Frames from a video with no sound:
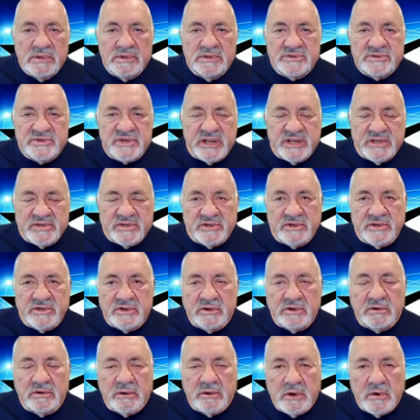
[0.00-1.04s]
changing
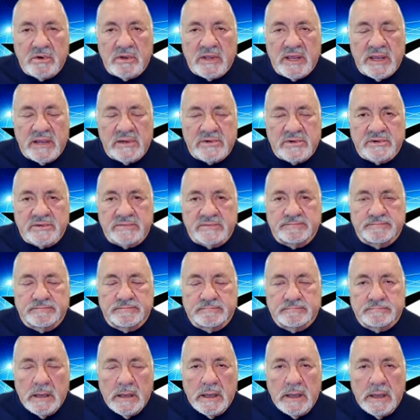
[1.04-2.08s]
your location.
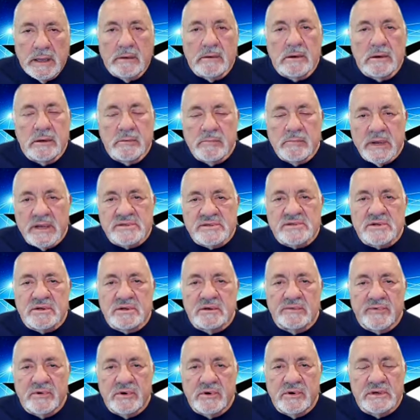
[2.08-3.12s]
Elon Musk,
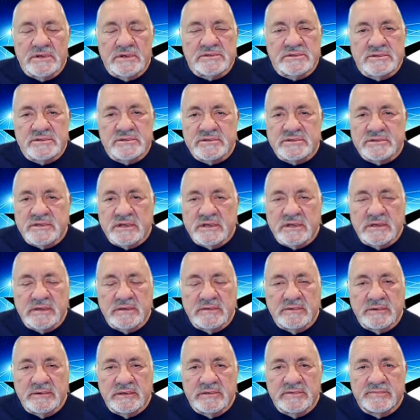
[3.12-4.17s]
of course, has
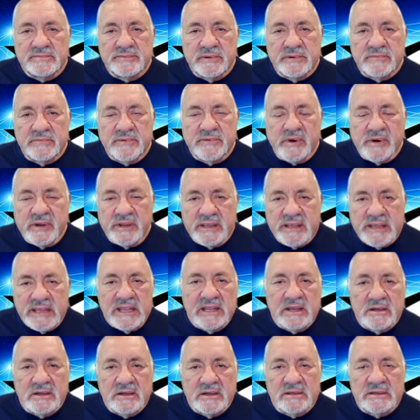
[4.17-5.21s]
been very
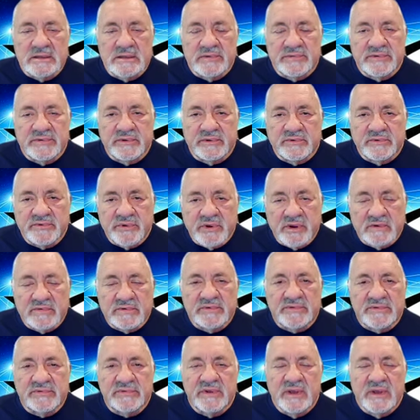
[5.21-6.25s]
keen on this
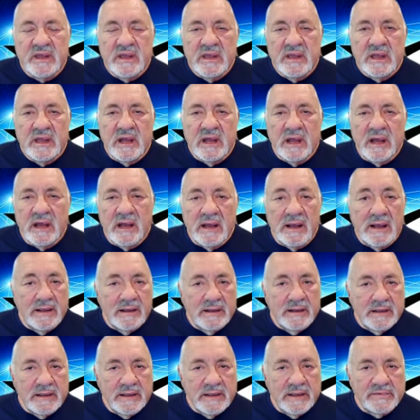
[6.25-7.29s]
service.
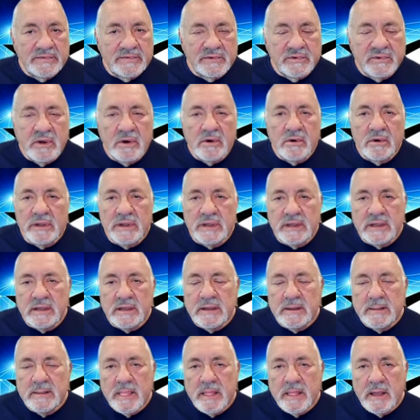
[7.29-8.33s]
As you know, he
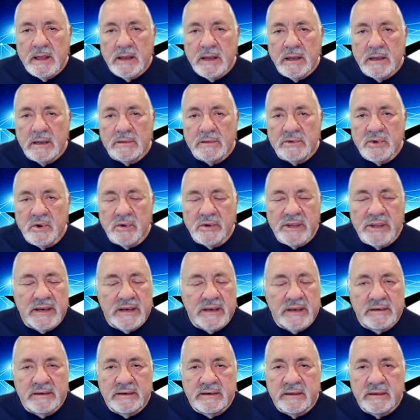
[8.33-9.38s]

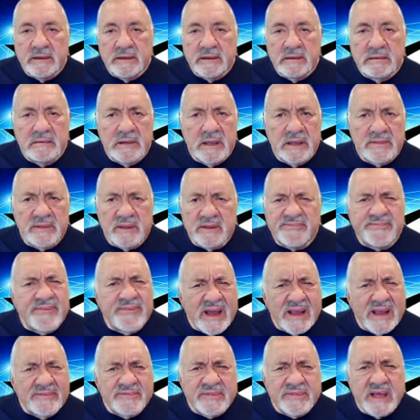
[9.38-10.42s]
donated, I think,
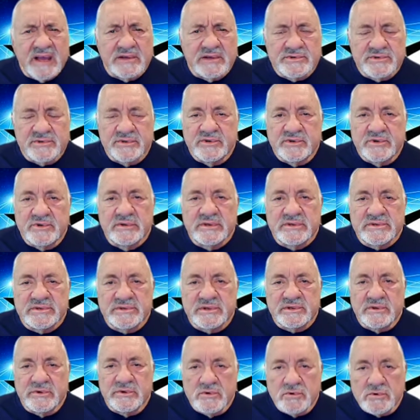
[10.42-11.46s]
5,000 units
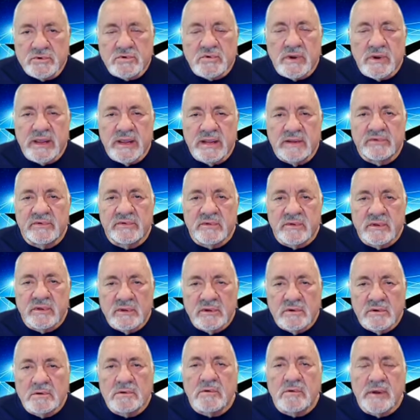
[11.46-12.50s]
to Ukraine so that
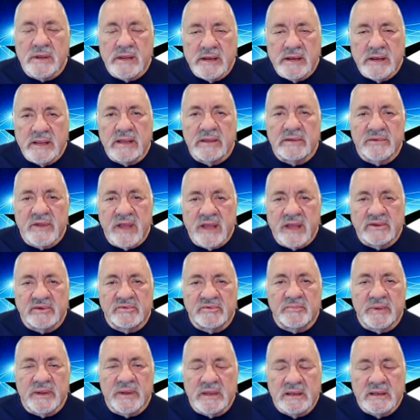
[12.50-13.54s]
Ukraine has
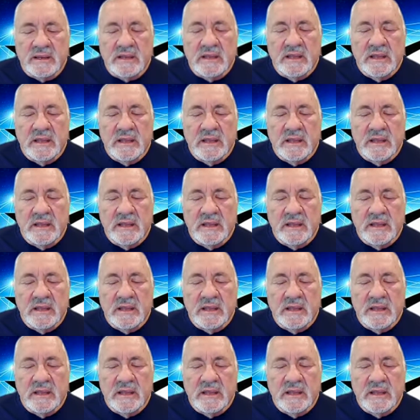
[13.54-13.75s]
high-speed